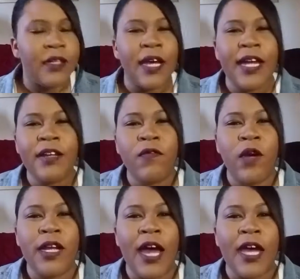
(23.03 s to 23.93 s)
A lot of
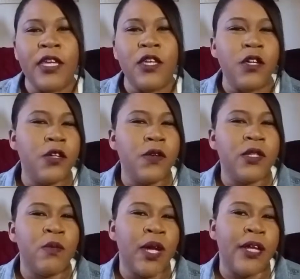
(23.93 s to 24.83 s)
what I
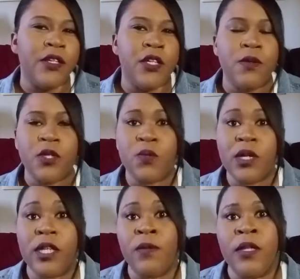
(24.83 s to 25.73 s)
use and what I do is
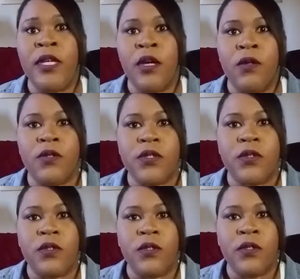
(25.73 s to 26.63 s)
really, really old
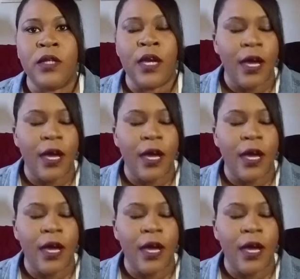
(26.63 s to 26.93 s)
school.